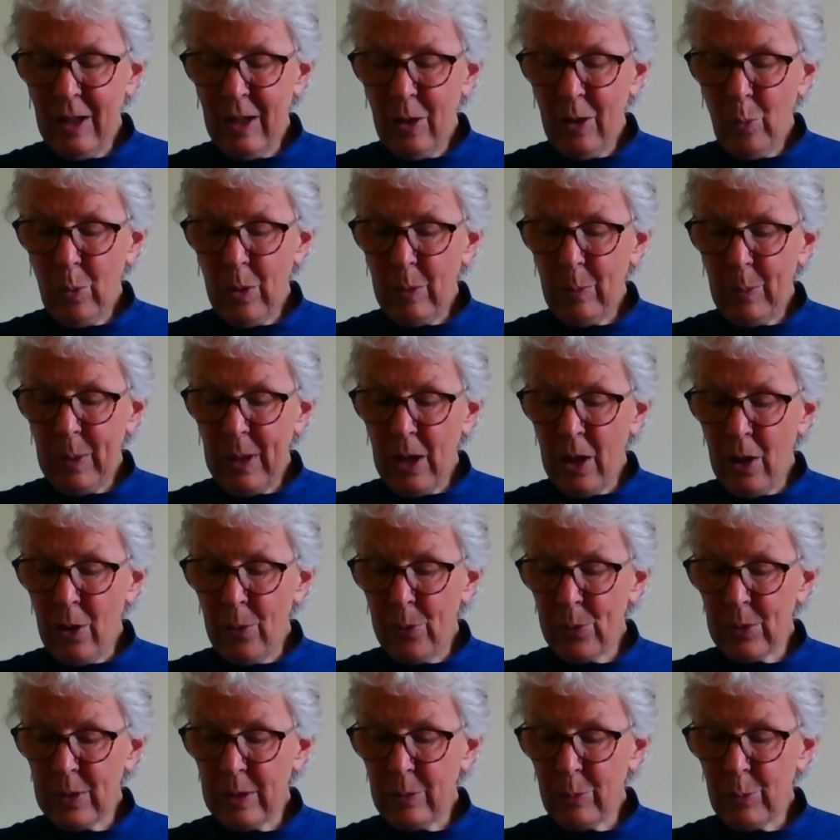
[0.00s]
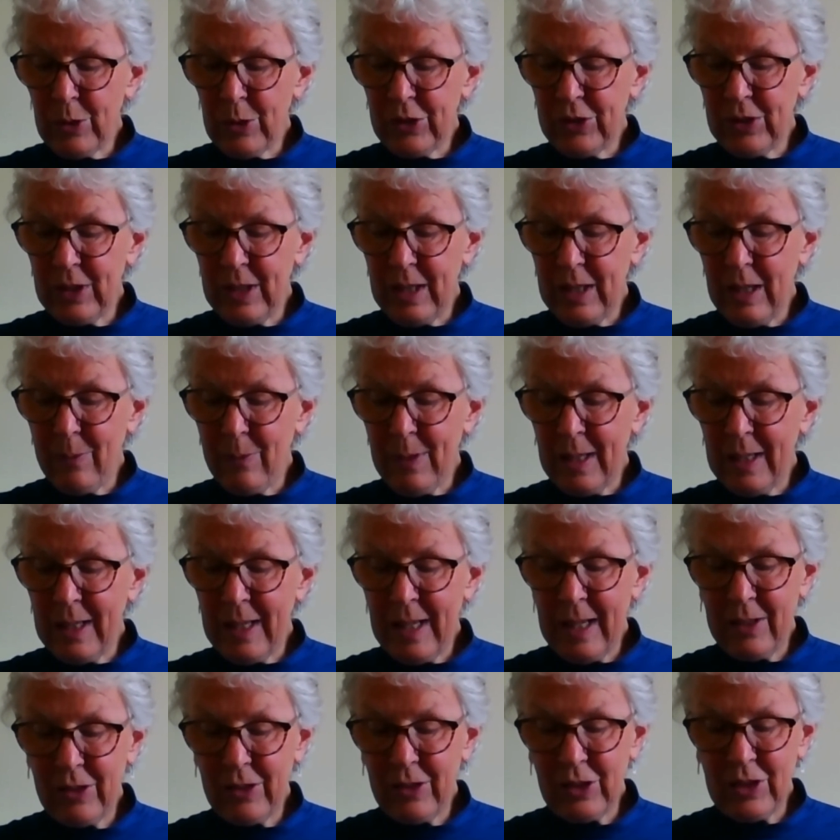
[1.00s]
when we offer and receive
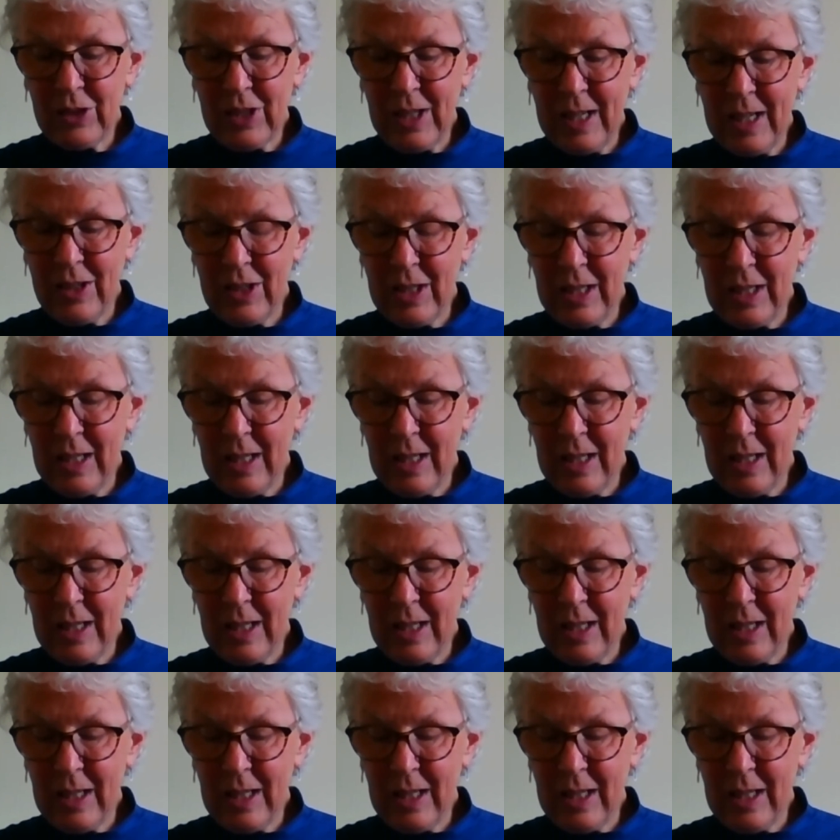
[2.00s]
unhesitating